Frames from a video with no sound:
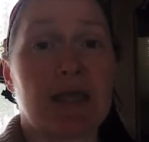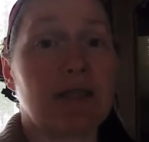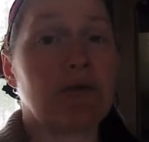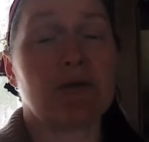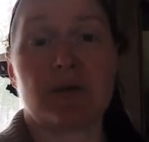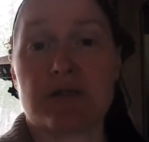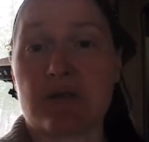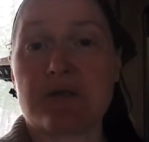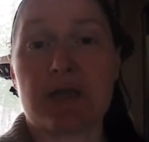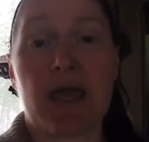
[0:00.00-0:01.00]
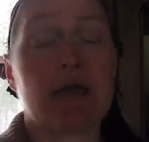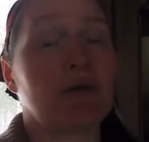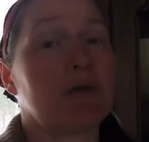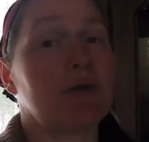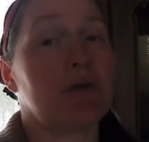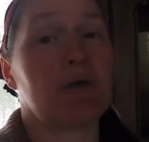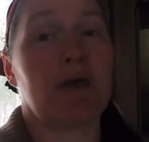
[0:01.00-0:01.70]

And you can reduce that or you can go